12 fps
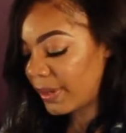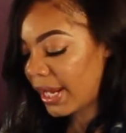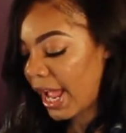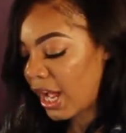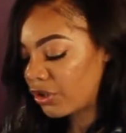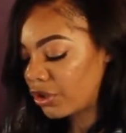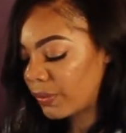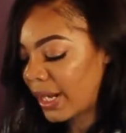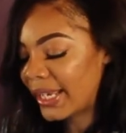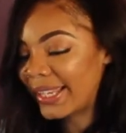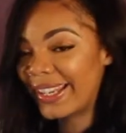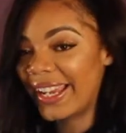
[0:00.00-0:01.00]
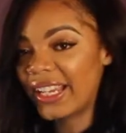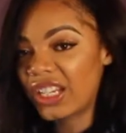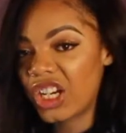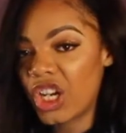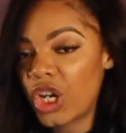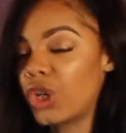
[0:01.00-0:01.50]
but how do I let
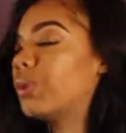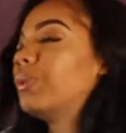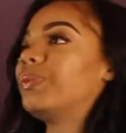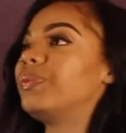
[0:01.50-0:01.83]
go?